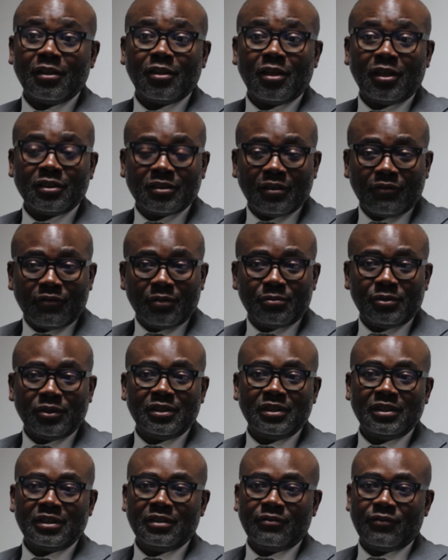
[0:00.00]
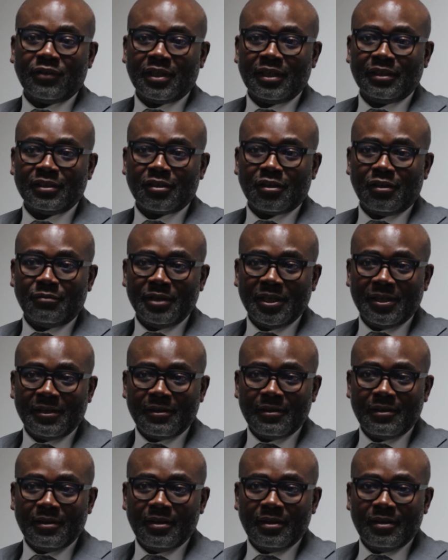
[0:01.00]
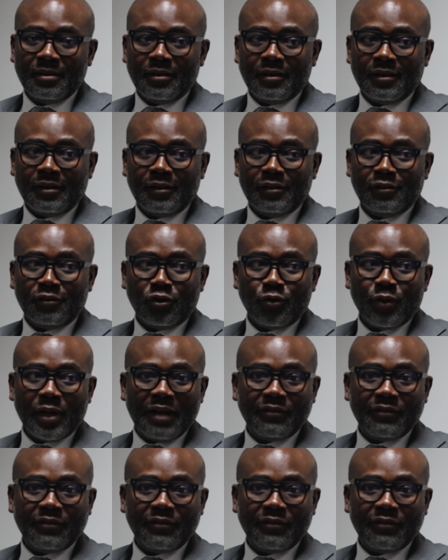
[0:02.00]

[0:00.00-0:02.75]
are lots of opportunities for them to come in.